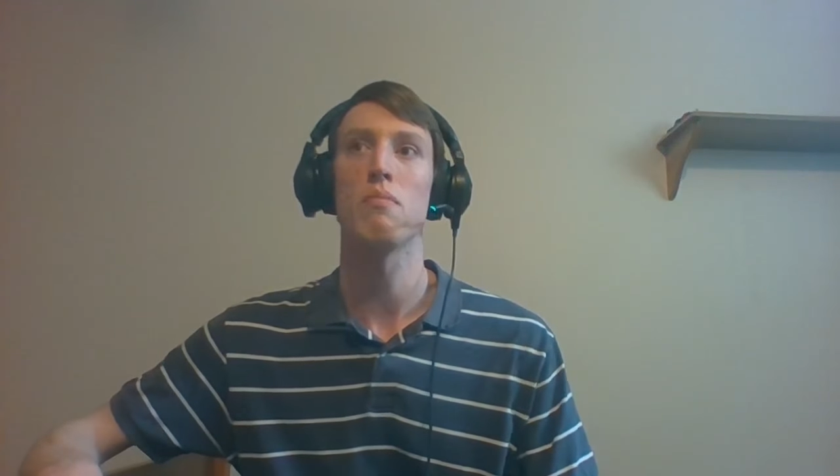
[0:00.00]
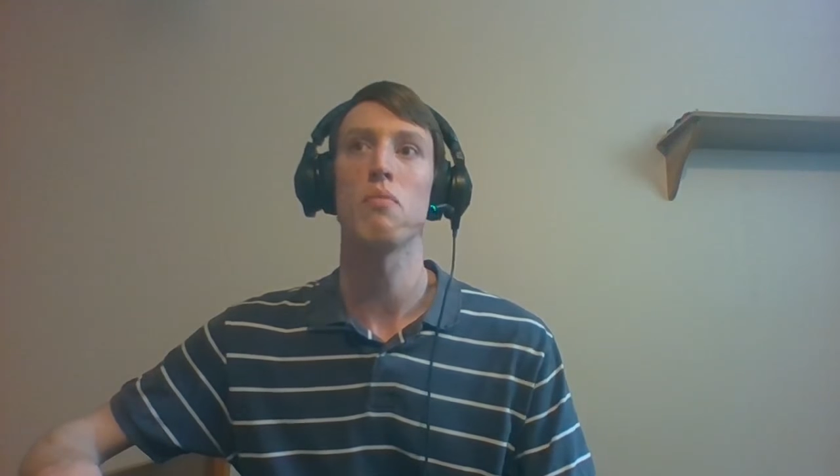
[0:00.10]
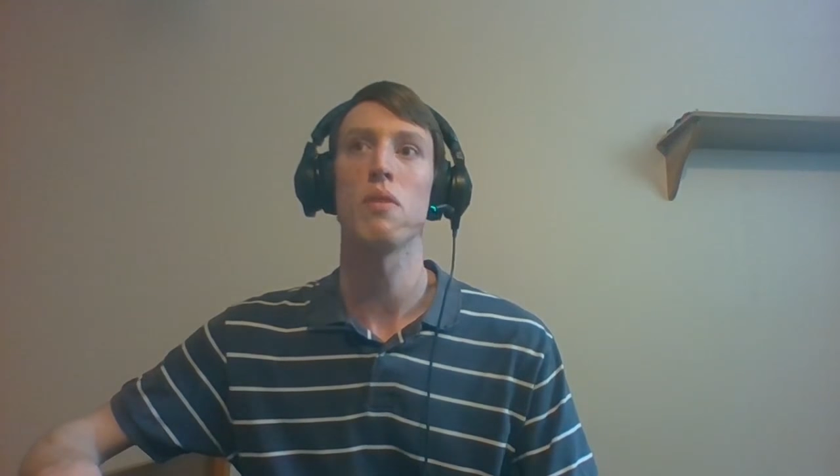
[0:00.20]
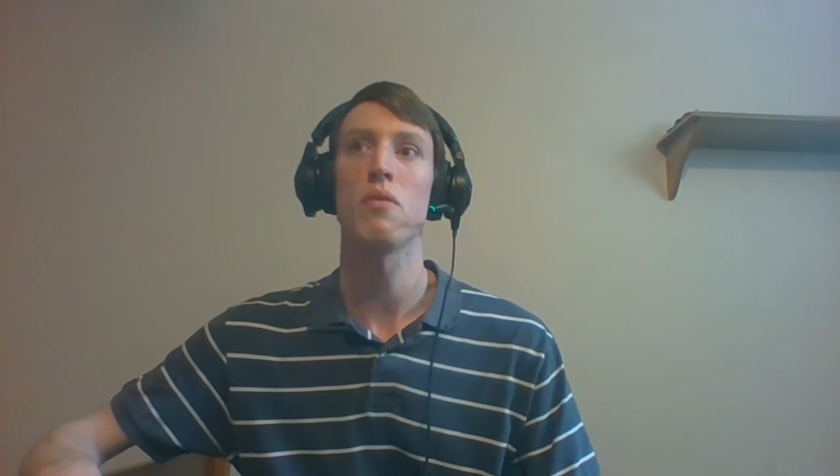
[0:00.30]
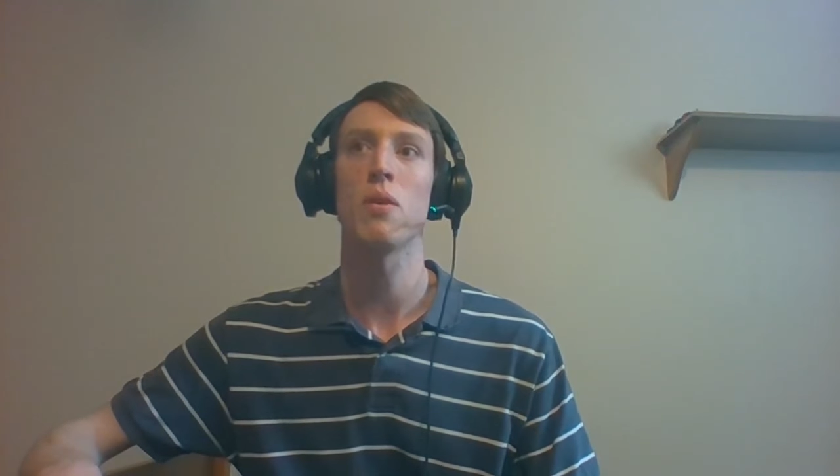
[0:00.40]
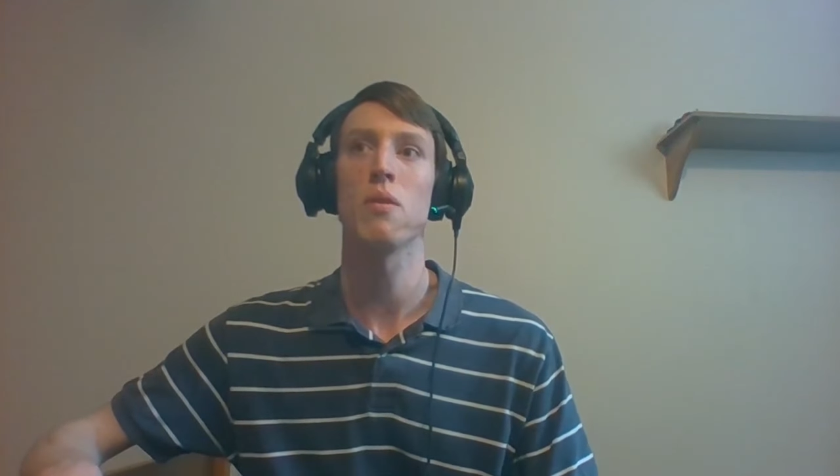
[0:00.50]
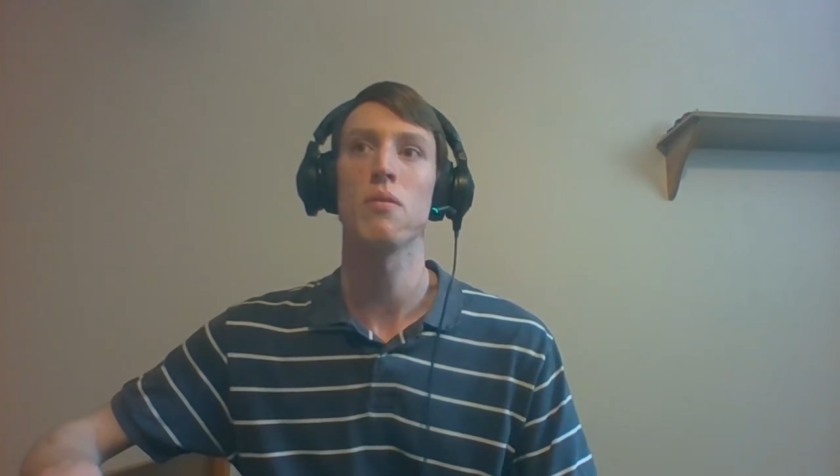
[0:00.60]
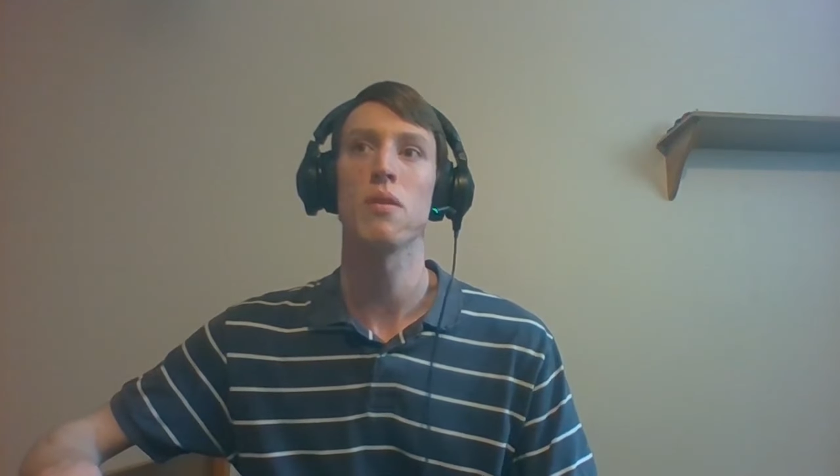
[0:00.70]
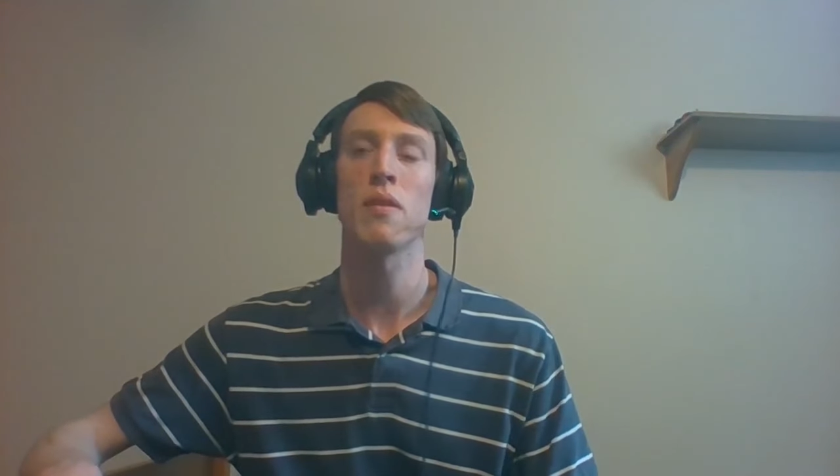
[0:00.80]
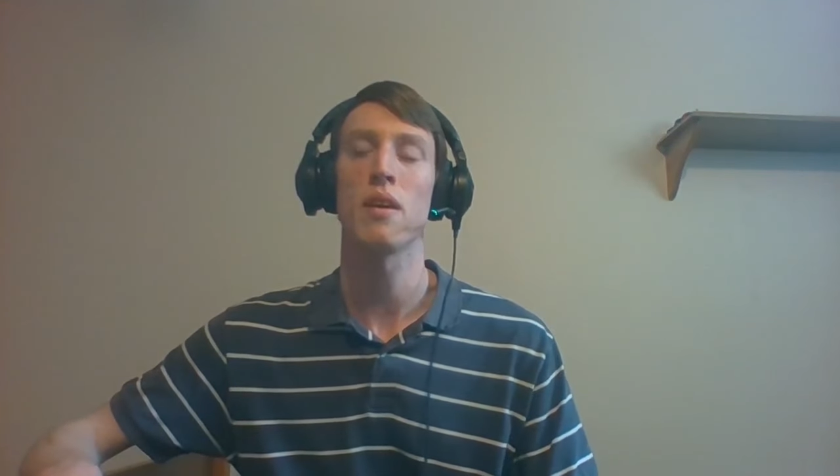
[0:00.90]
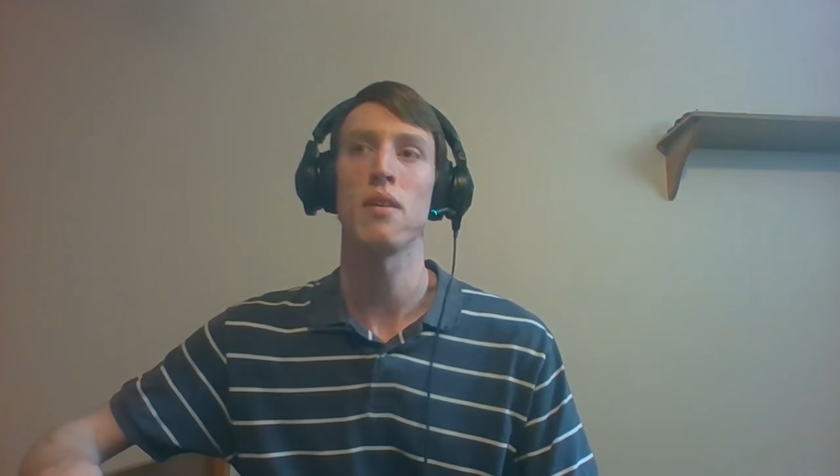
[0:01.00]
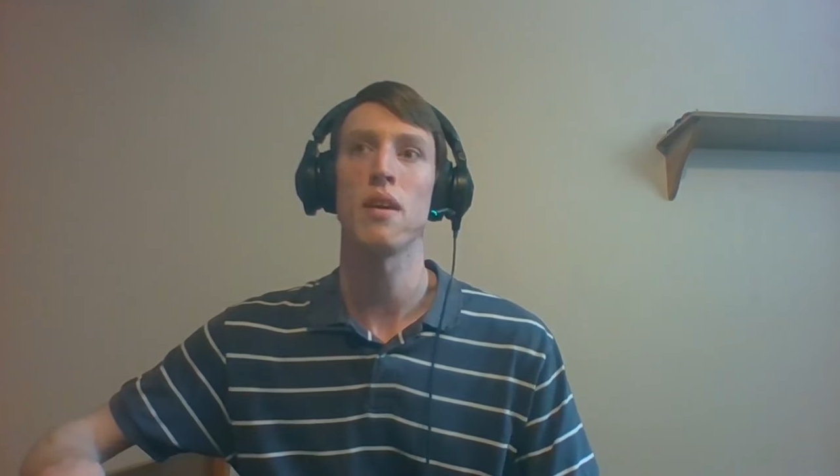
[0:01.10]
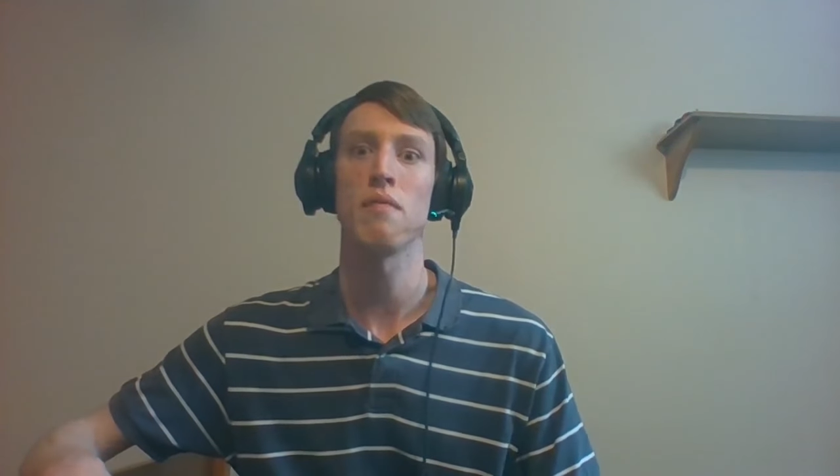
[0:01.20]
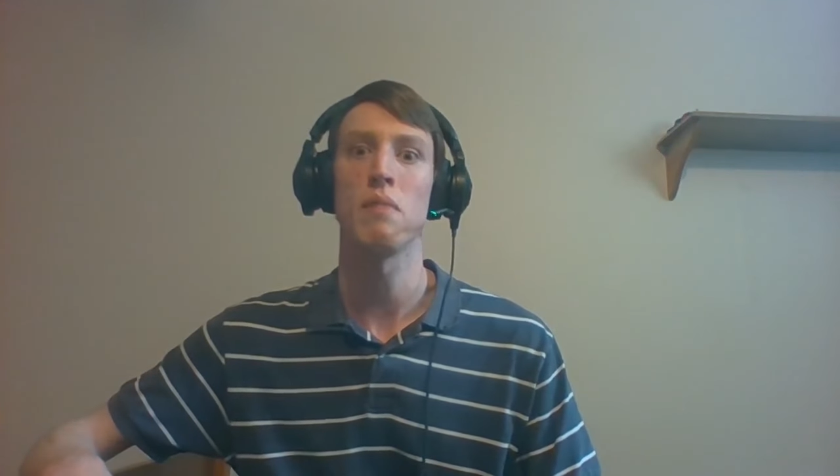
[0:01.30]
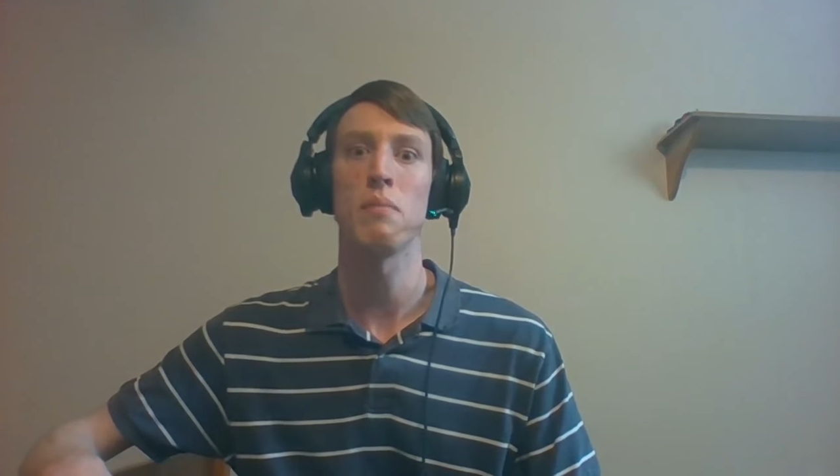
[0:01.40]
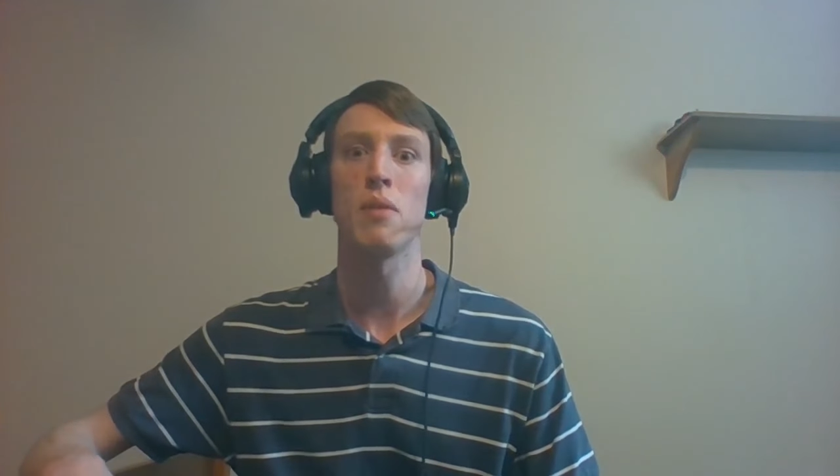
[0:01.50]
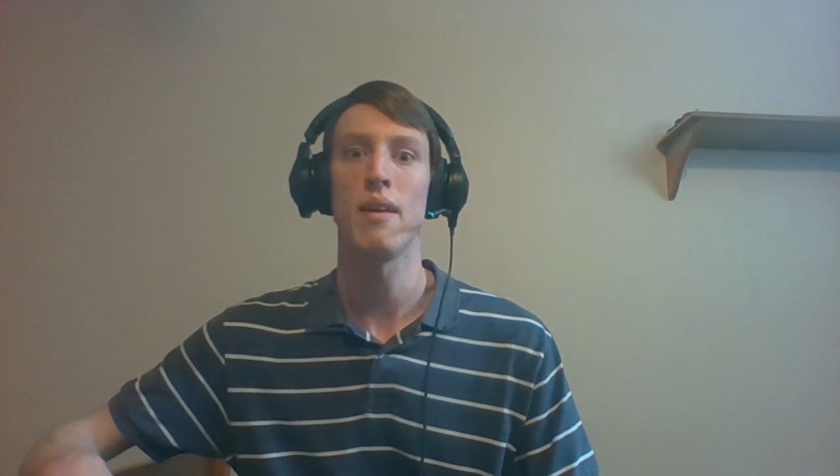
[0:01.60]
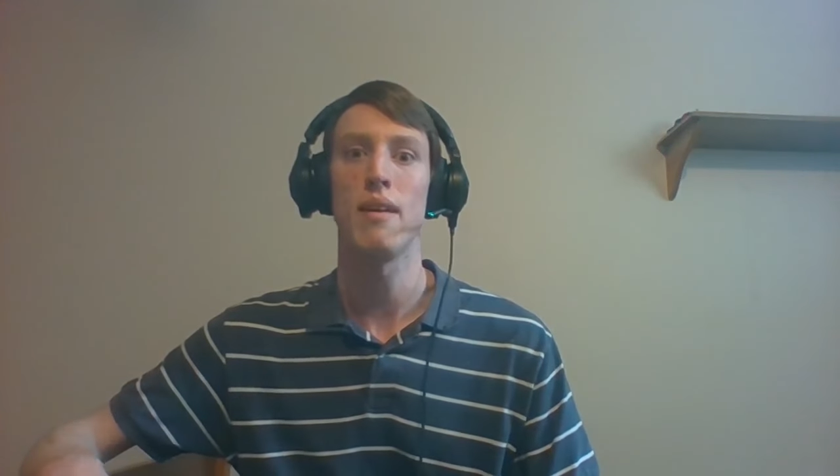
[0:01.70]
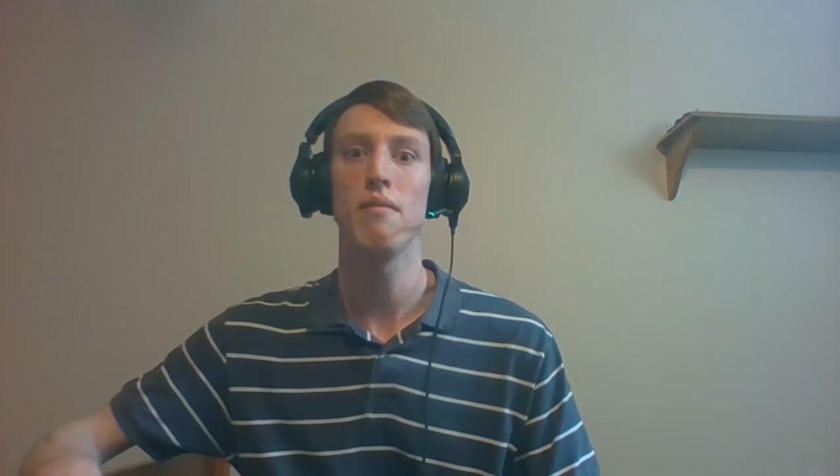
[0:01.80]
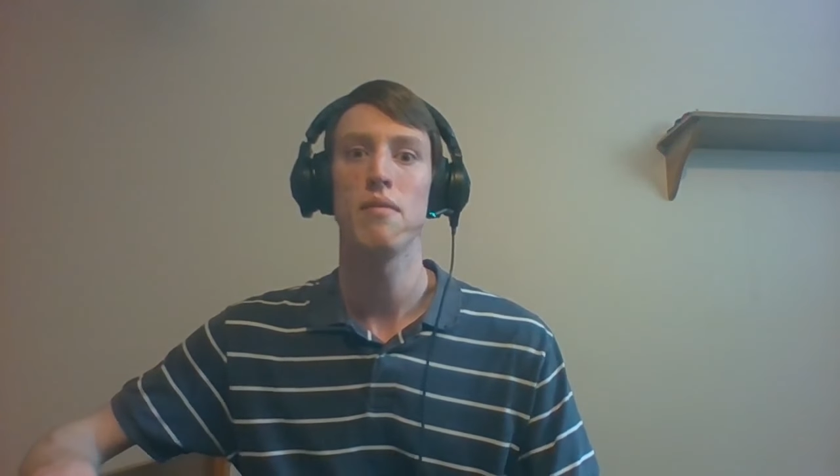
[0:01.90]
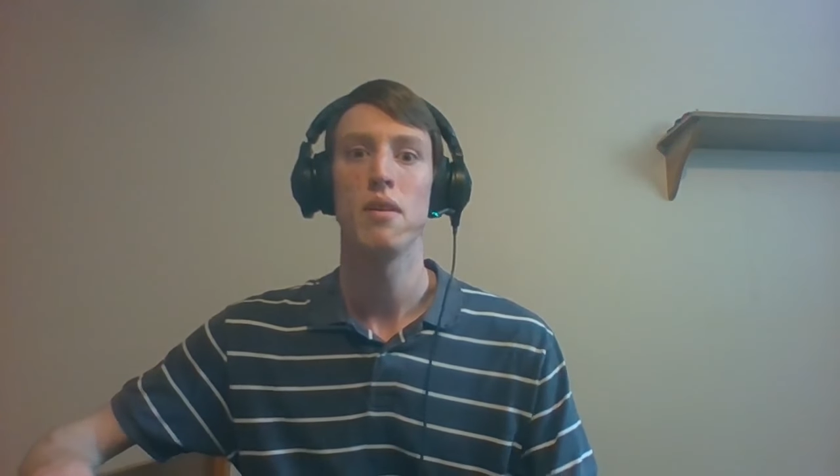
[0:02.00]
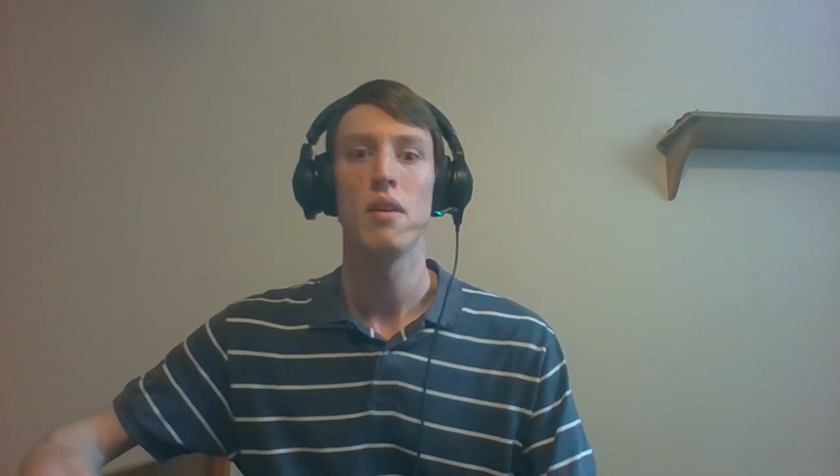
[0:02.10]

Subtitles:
we've heard that a lot of people have.